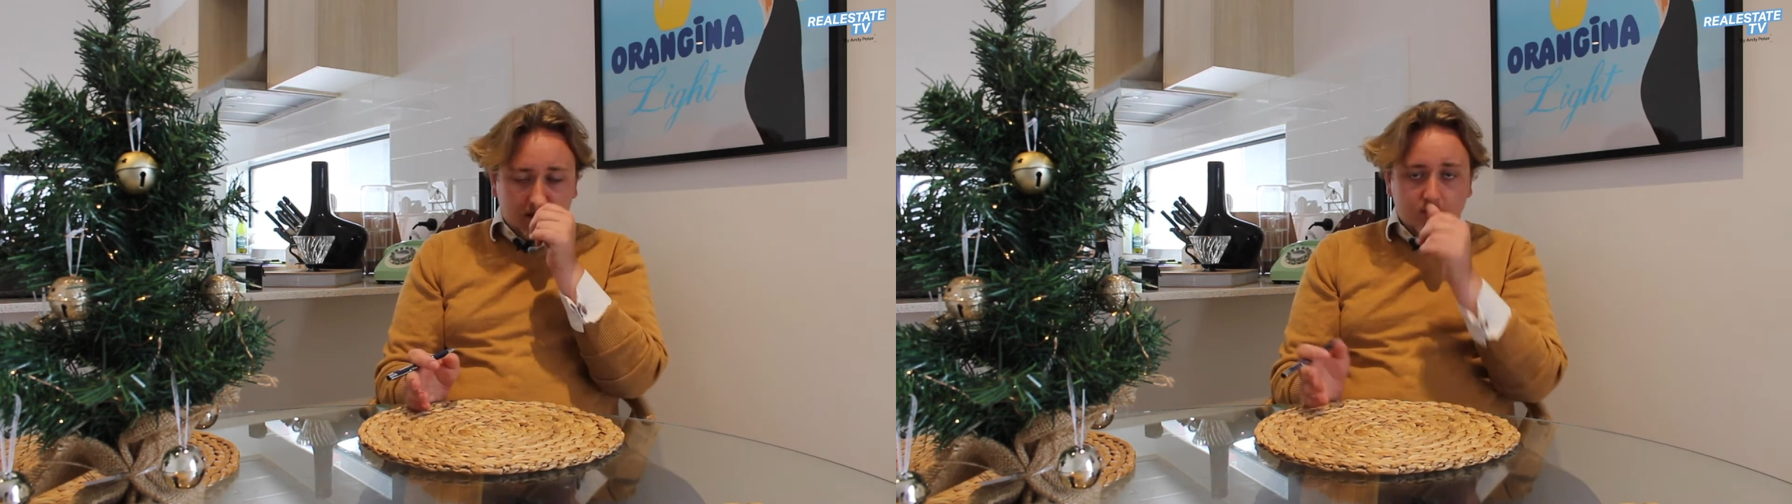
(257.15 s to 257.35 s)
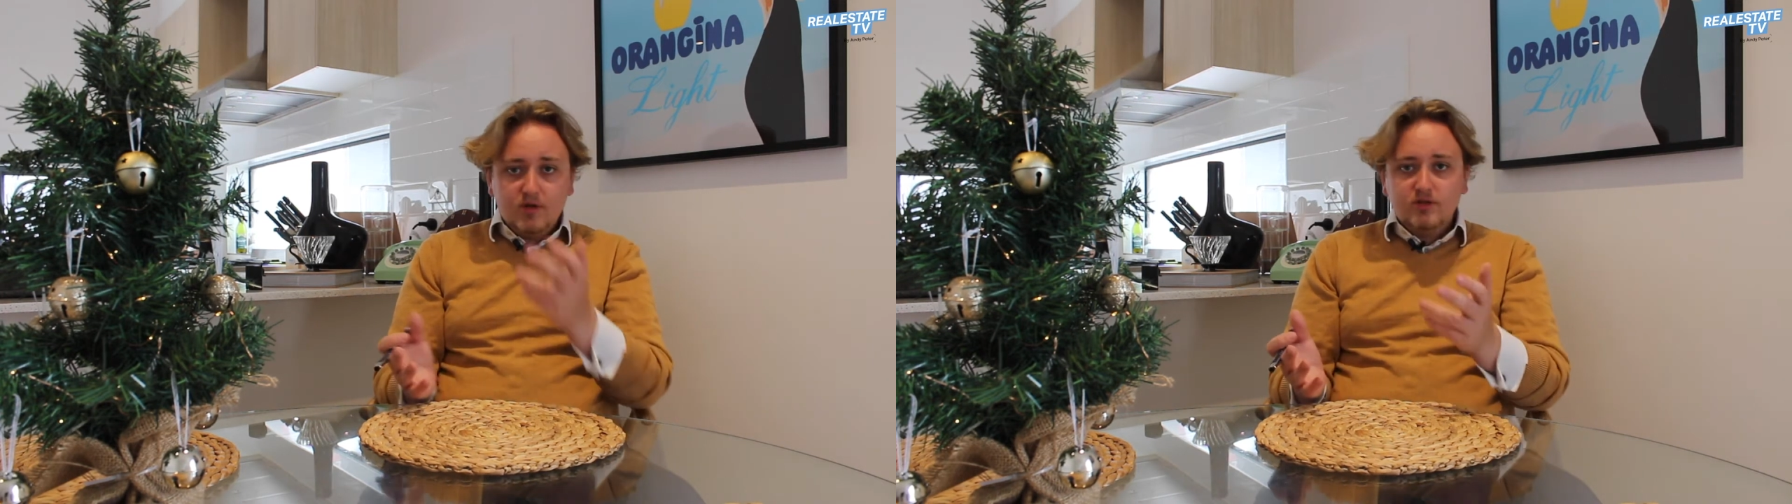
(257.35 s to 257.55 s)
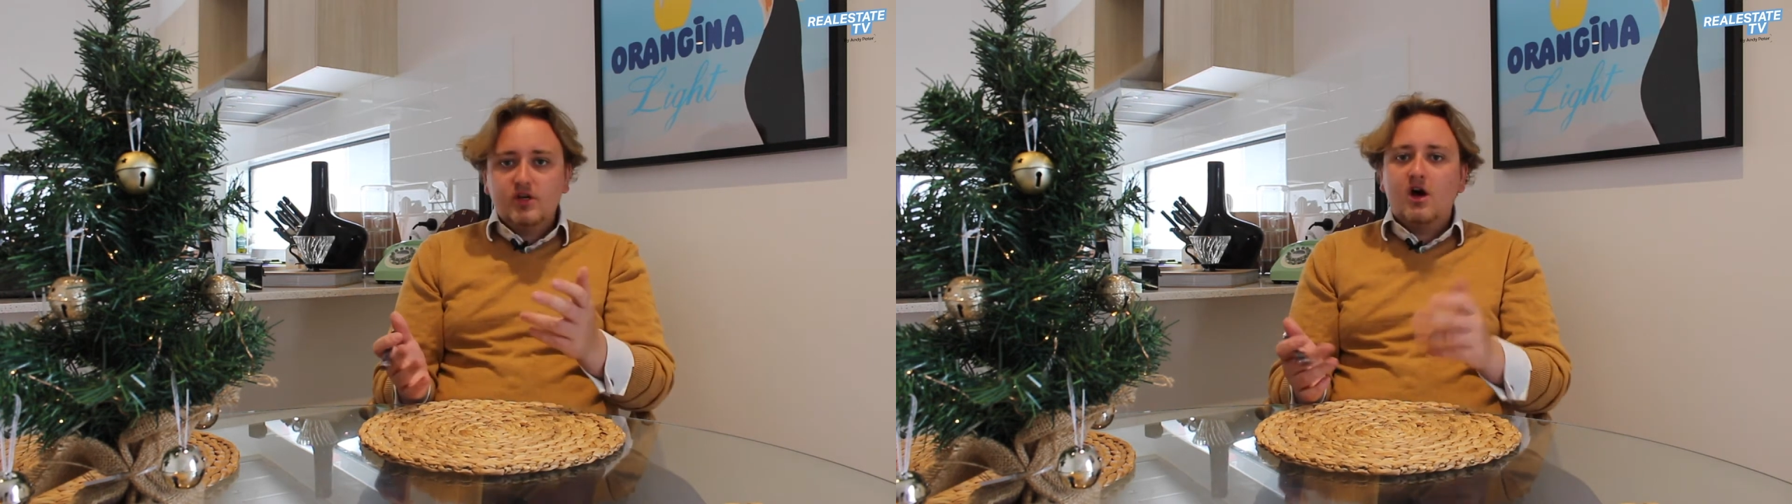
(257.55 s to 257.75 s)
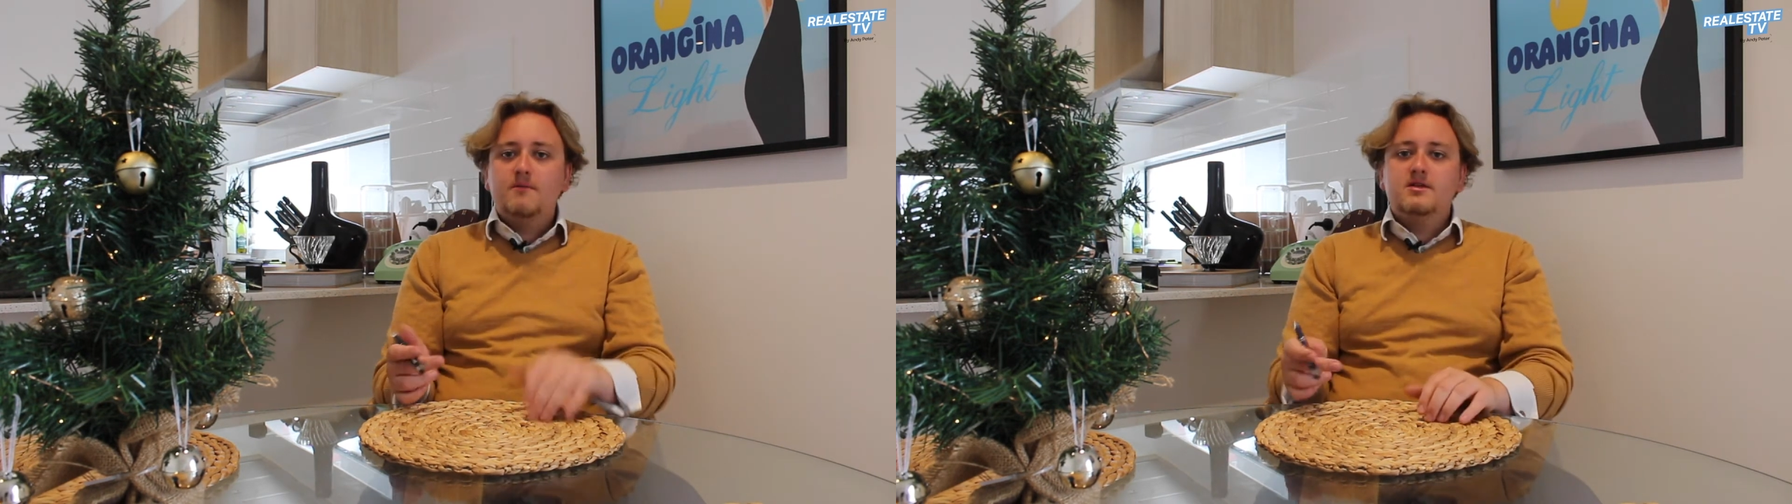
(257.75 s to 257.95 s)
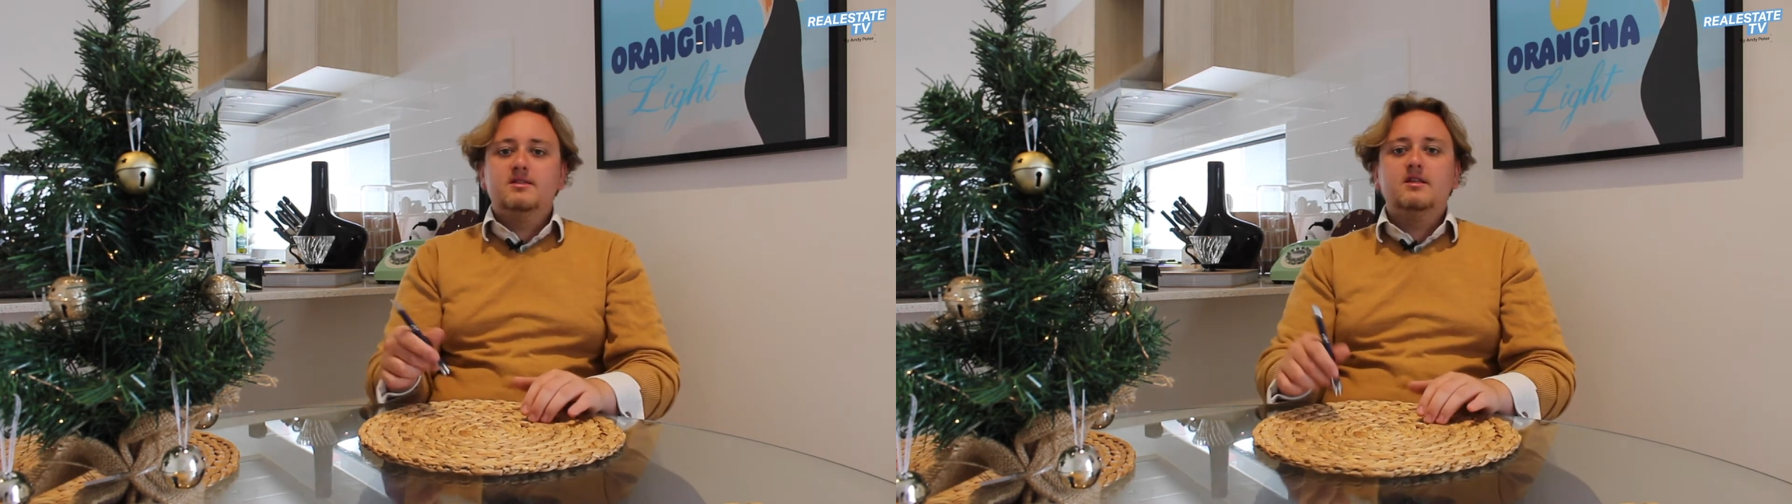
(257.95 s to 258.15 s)
commute
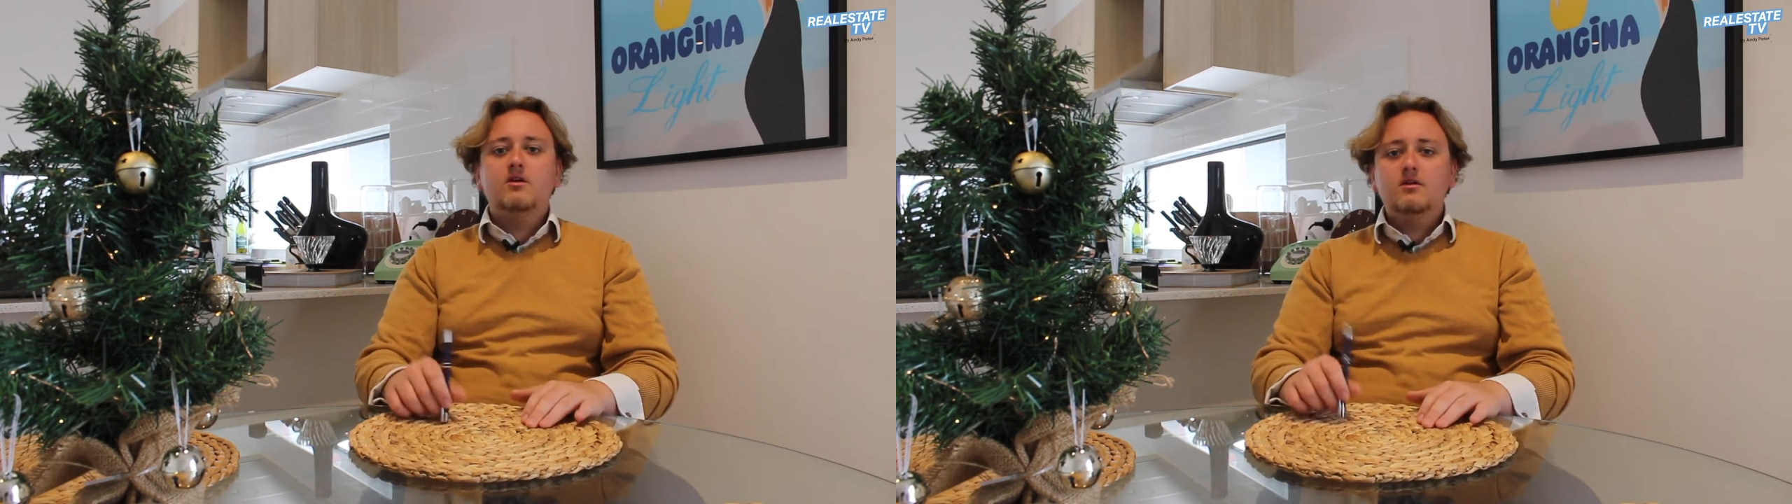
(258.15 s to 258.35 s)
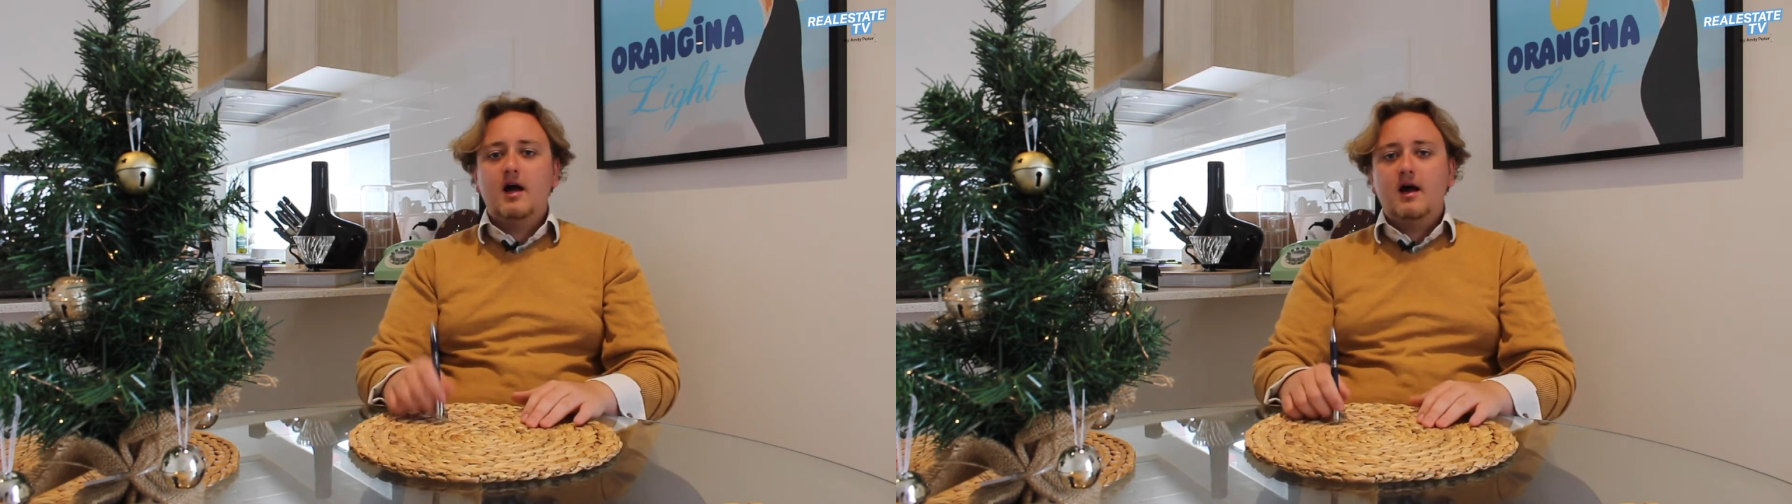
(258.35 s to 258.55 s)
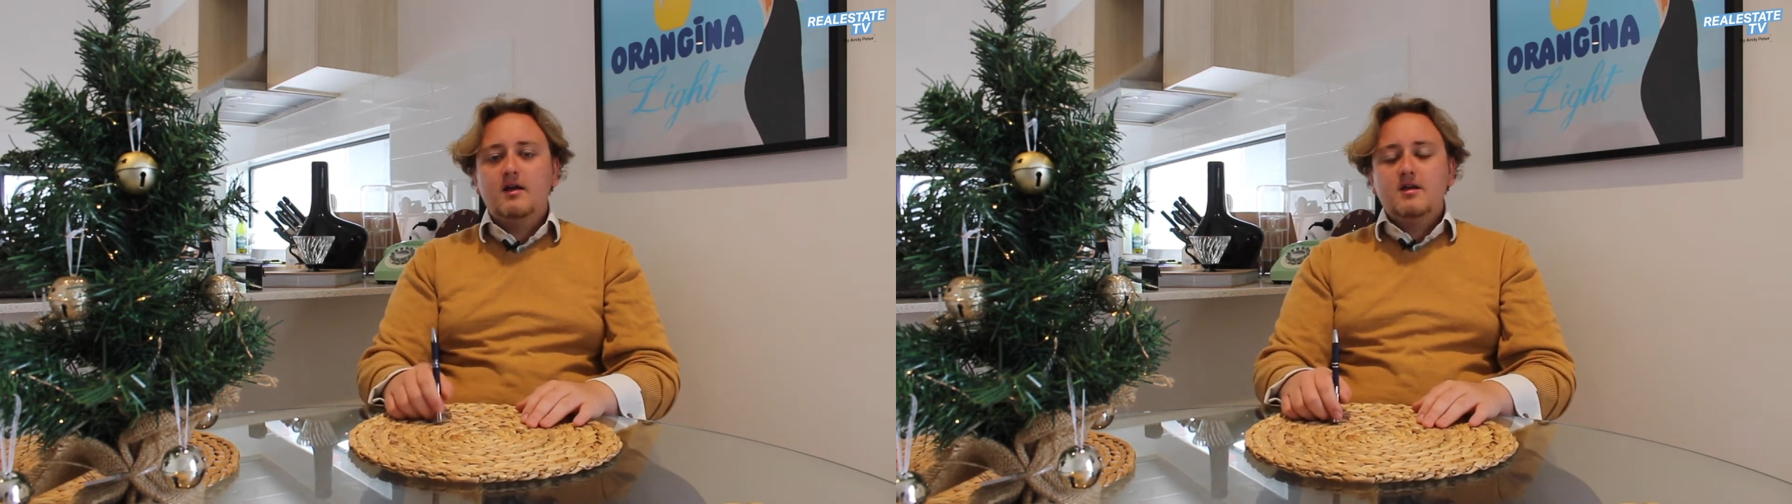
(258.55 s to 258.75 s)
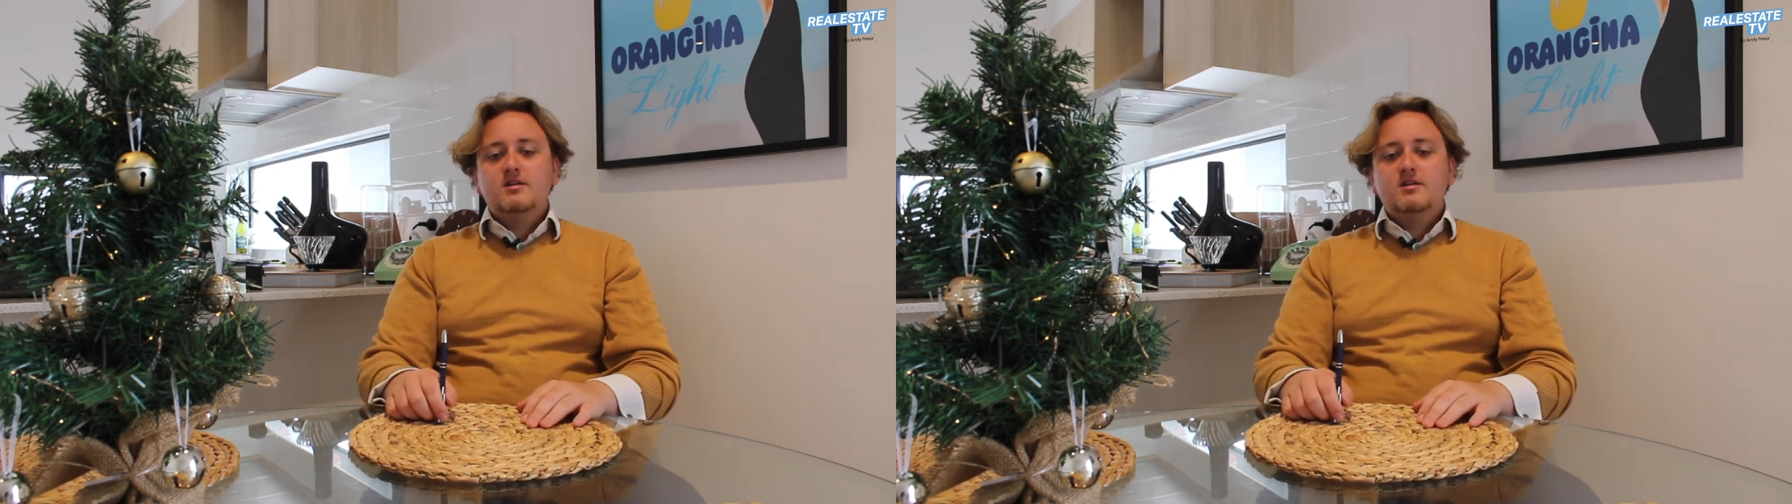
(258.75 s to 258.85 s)
time is longer.